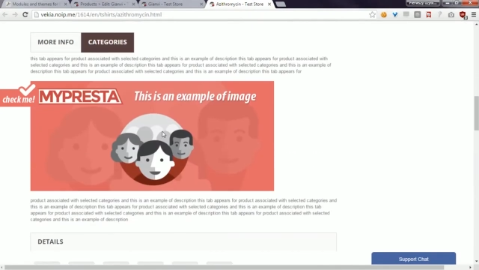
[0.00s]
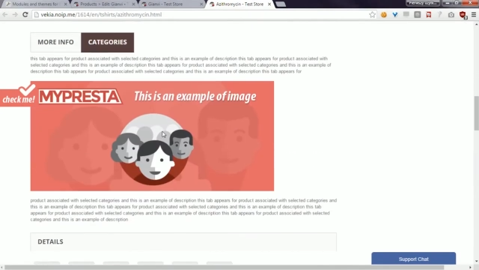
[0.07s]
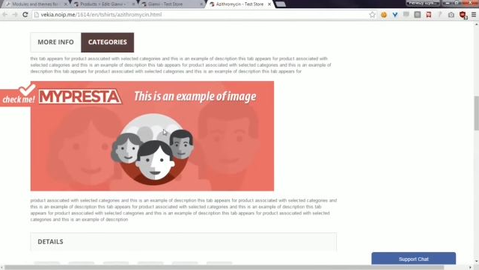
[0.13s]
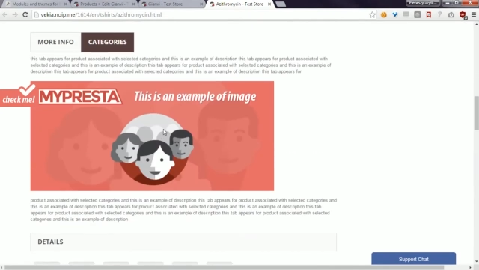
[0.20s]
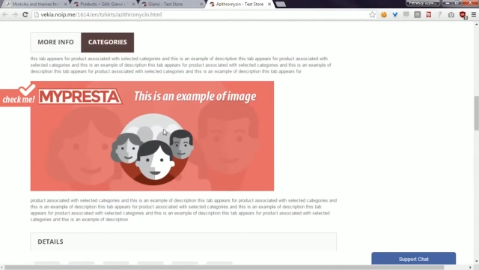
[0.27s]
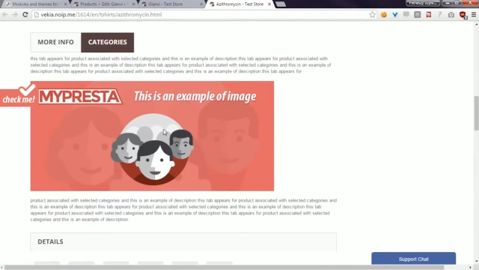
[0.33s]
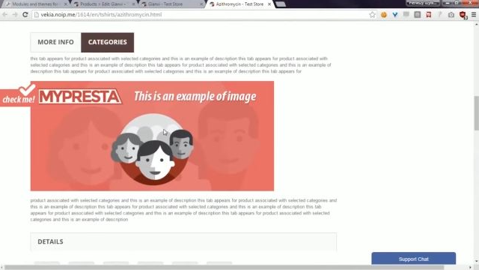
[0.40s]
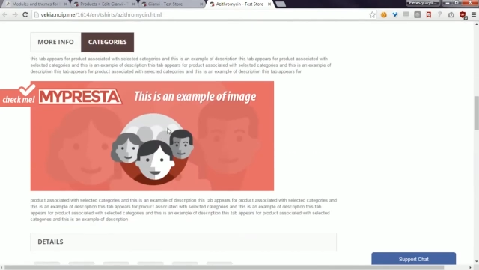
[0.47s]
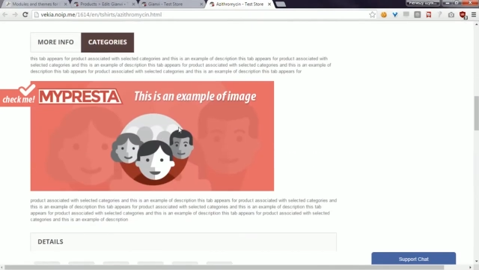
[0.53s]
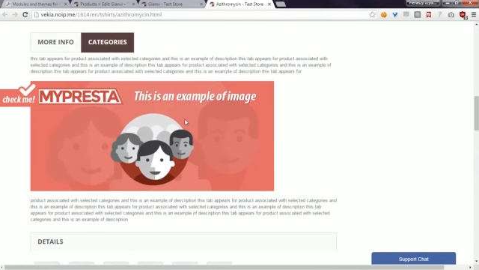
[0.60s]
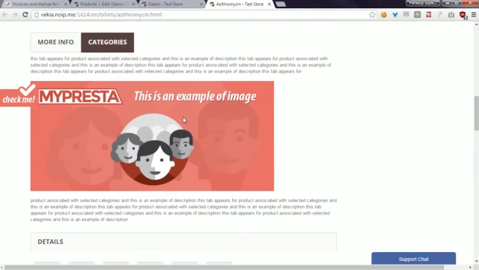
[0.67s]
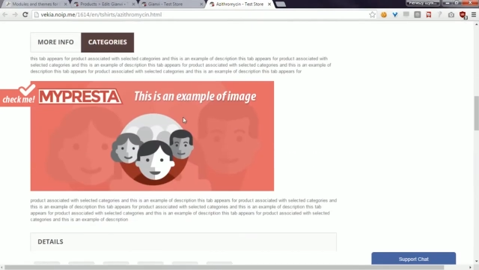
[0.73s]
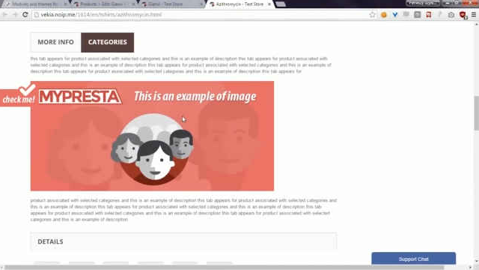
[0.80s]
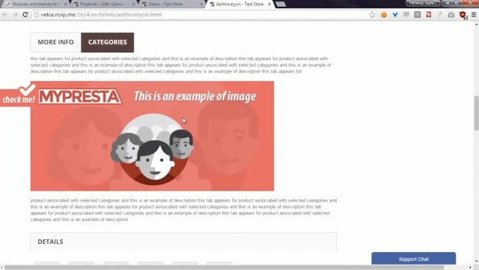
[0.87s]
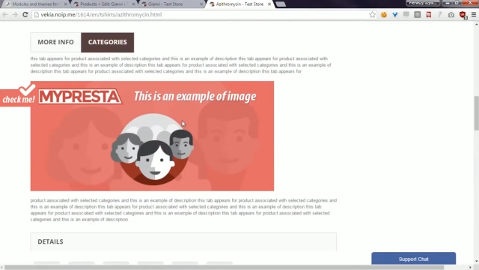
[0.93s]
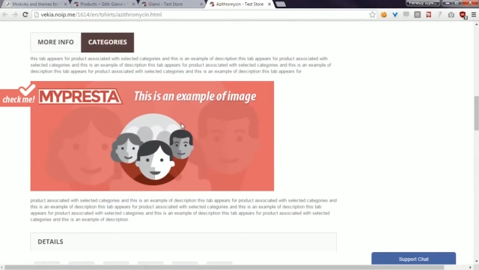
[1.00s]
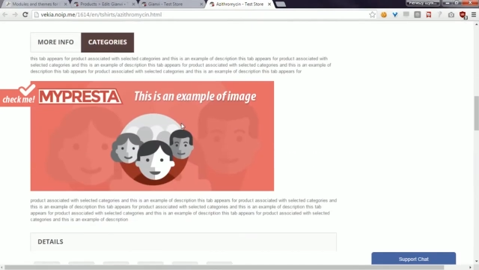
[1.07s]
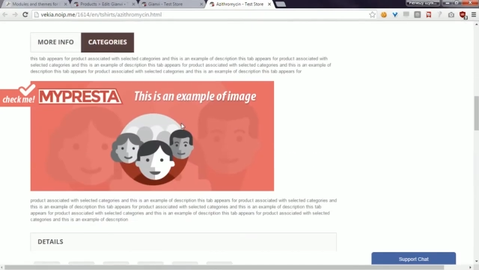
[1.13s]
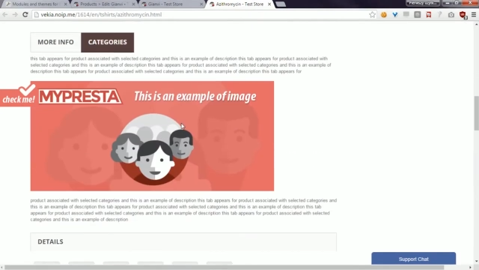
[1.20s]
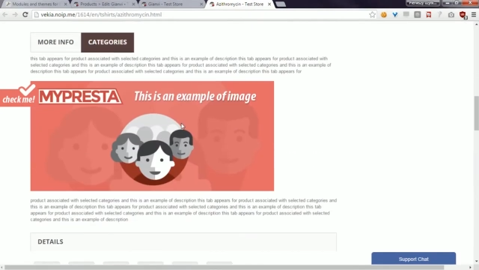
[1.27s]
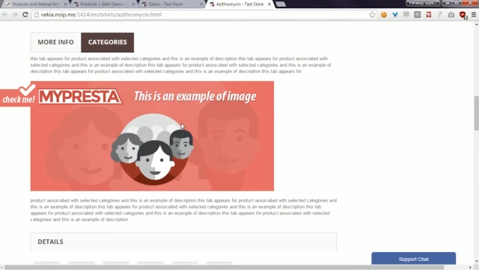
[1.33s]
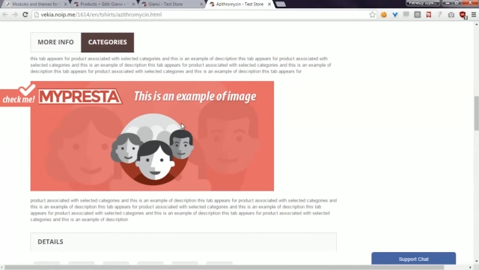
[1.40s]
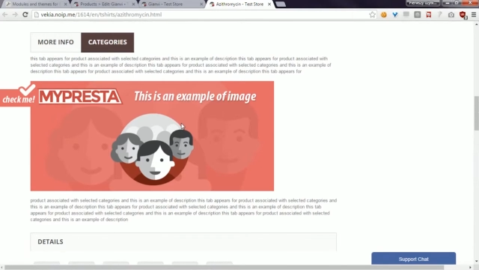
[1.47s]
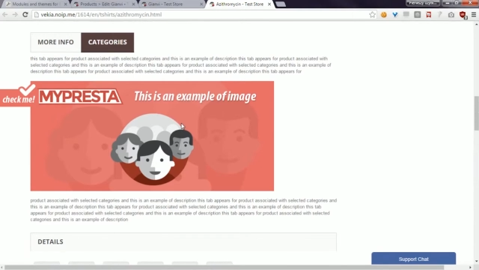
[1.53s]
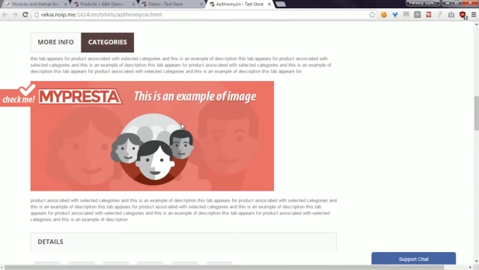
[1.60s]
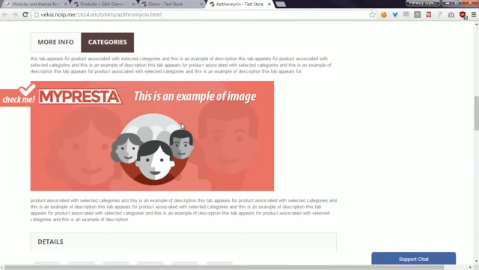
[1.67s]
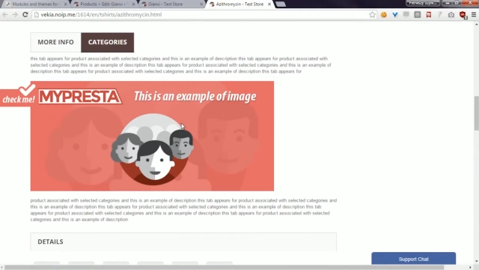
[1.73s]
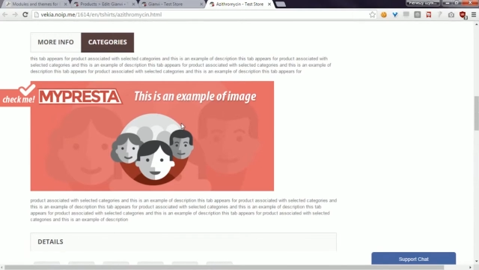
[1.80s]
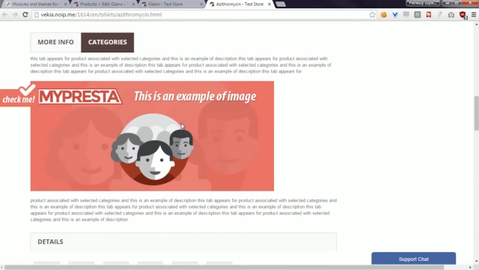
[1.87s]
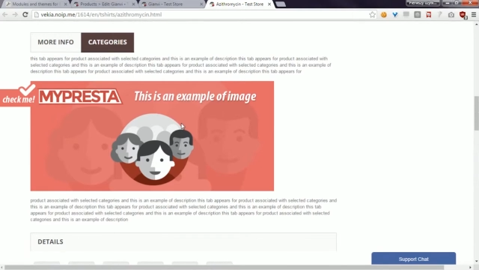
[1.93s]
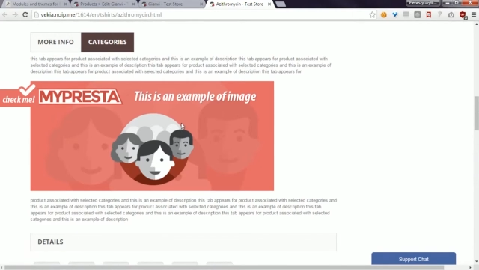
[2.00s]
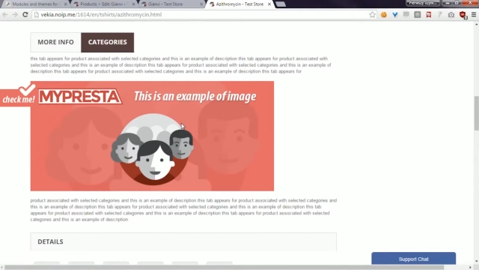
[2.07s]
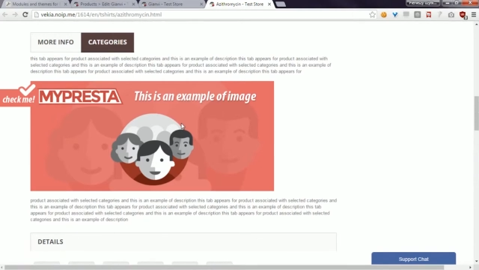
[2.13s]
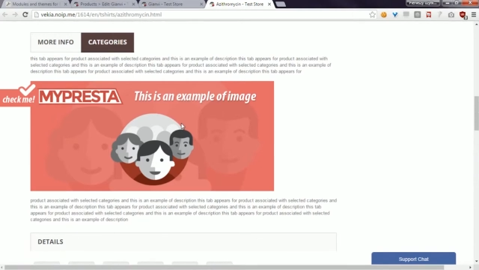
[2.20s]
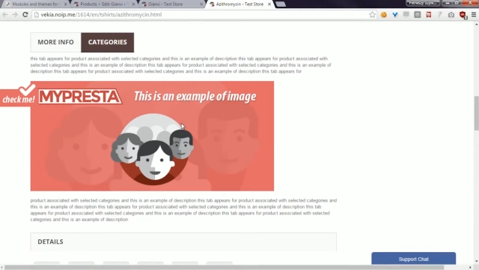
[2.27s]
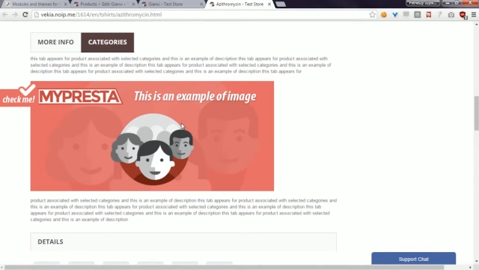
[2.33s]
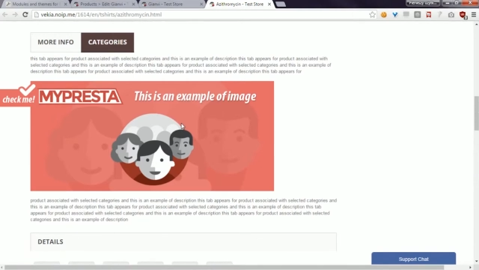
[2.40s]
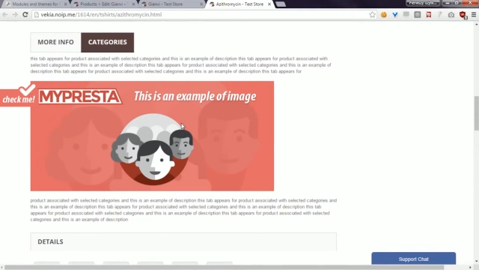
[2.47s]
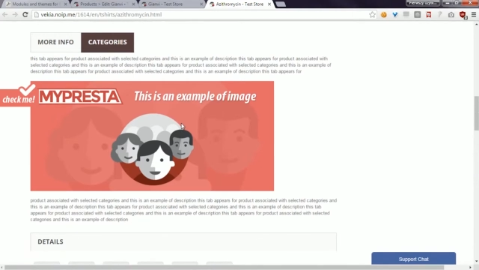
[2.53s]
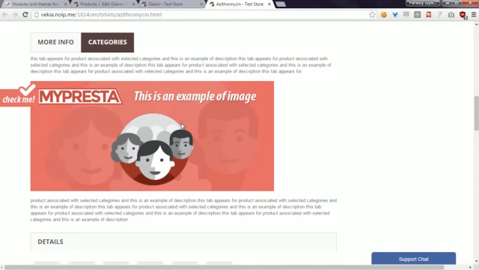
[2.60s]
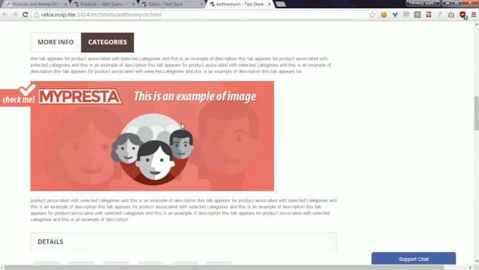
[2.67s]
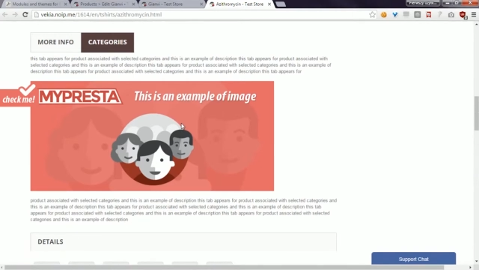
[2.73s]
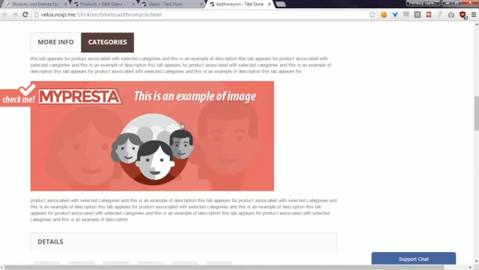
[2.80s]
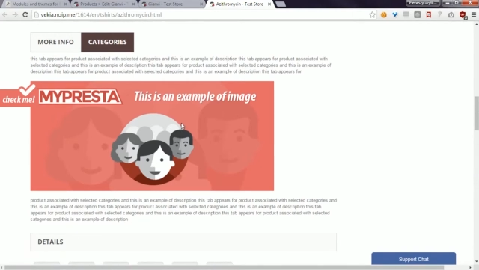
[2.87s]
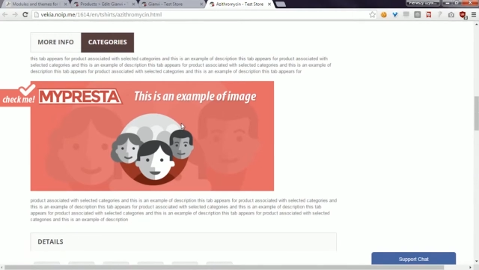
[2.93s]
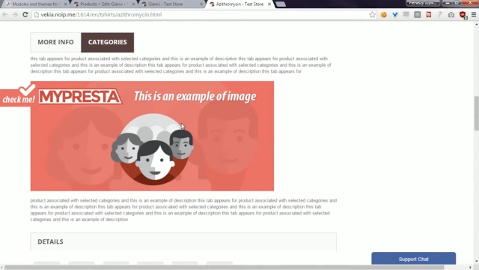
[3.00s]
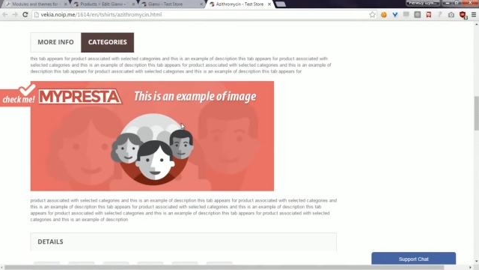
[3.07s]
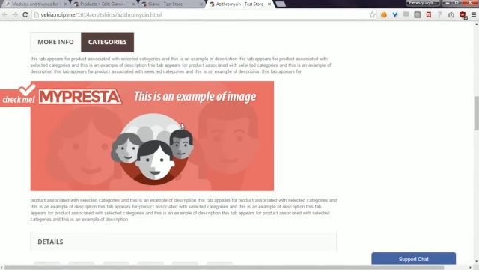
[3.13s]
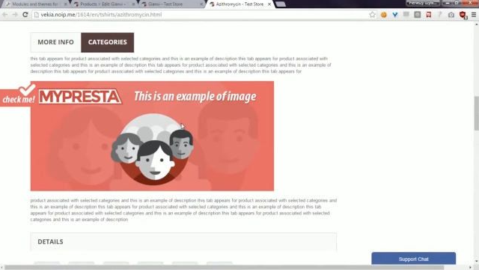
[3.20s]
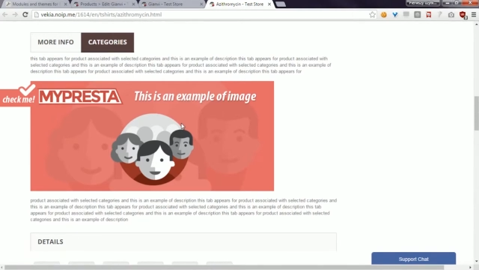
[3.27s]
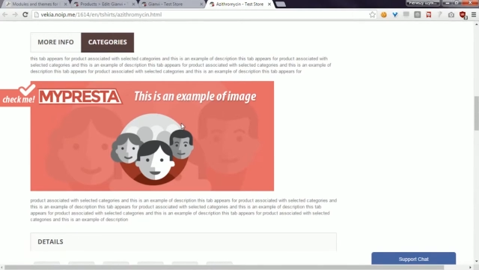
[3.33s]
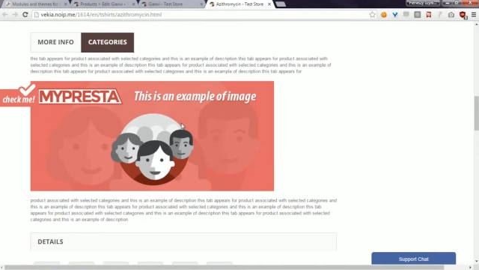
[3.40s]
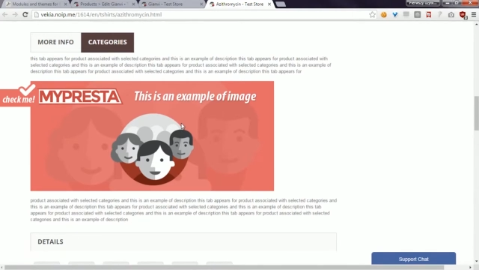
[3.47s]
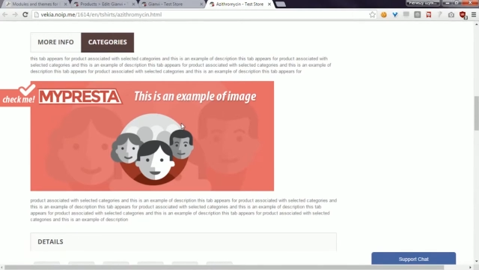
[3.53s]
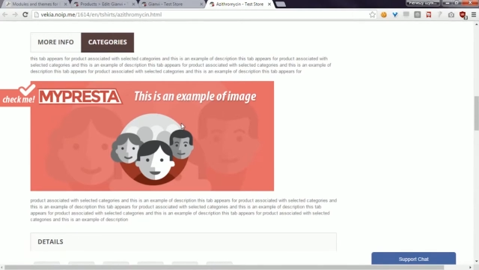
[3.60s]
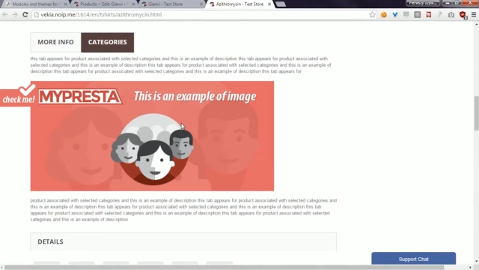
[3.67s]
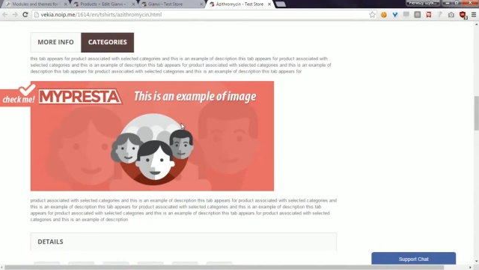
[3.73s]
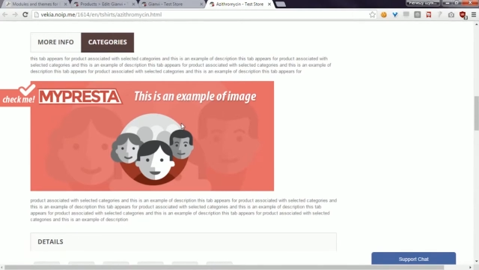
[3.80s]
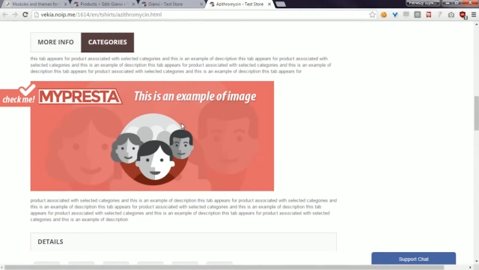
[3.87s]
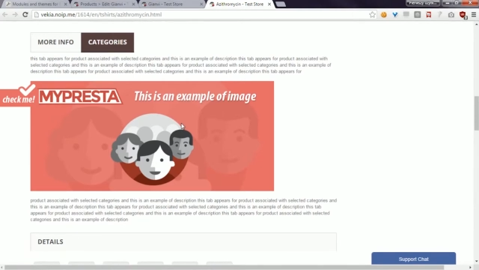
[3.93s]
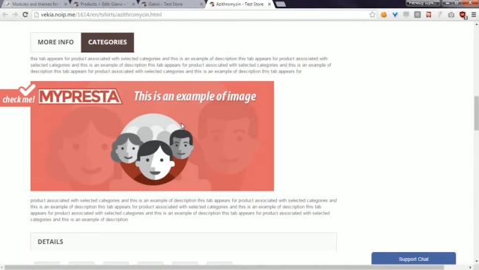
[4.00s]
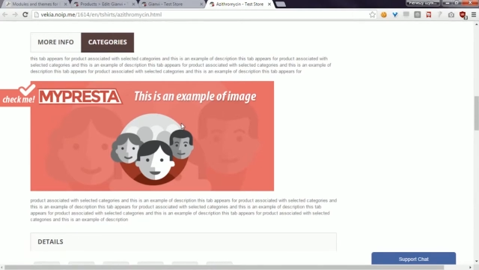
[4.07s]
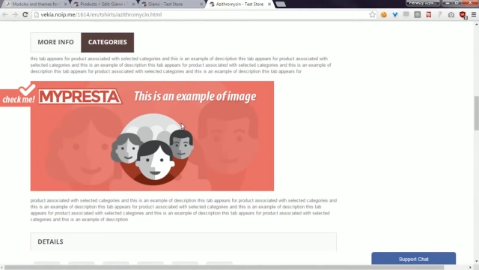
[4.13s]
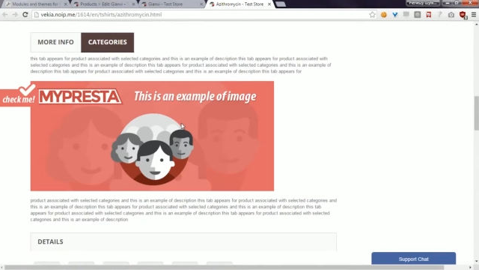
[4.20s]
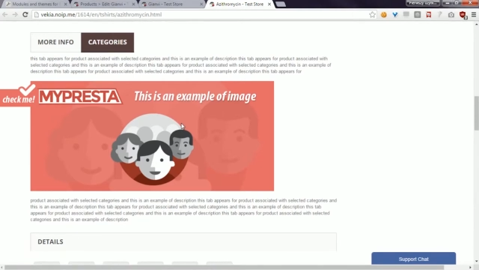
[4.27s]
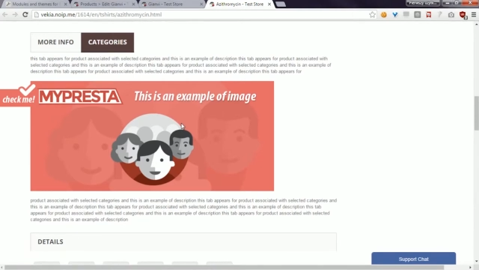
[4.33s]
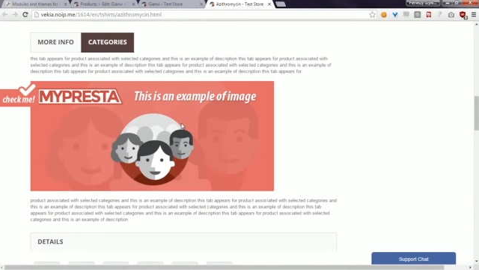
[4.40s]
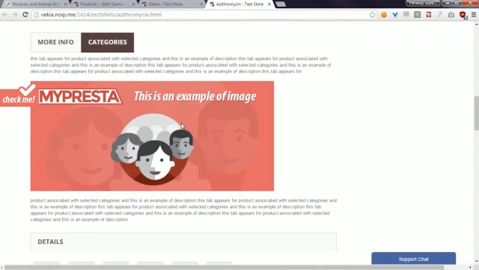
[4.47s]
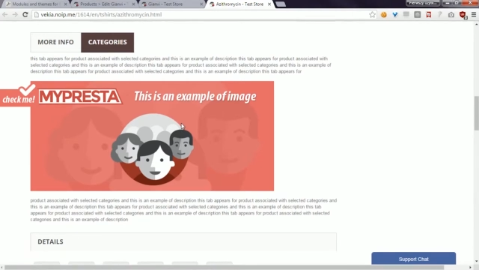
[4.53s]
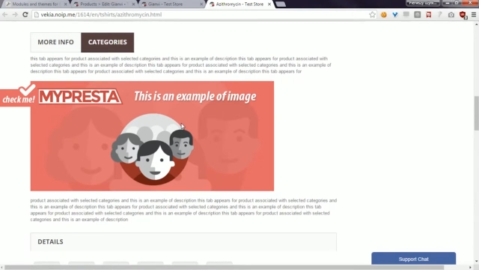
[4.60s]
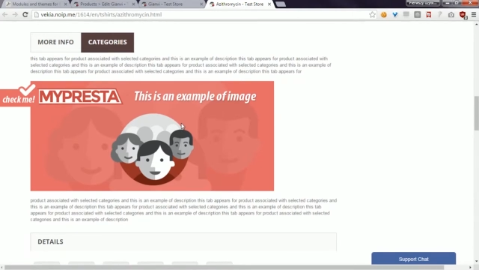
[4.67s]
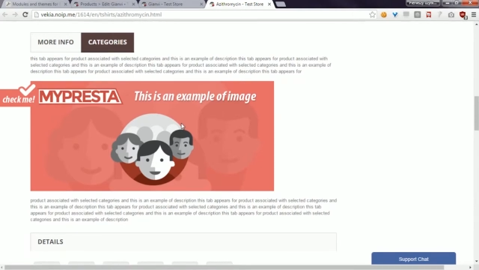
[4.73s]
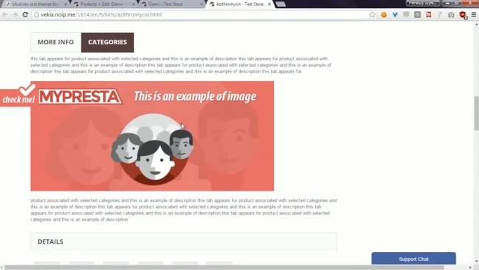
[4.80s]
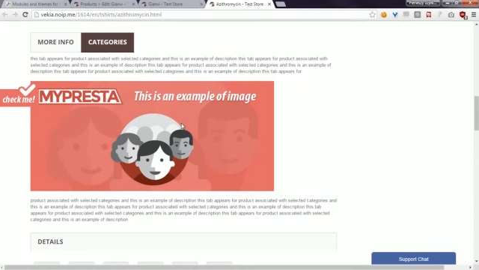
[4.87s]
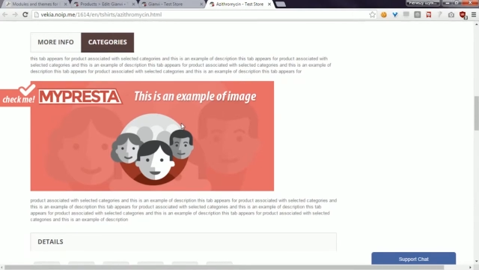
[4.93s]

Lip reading: [unreadable: no face in view]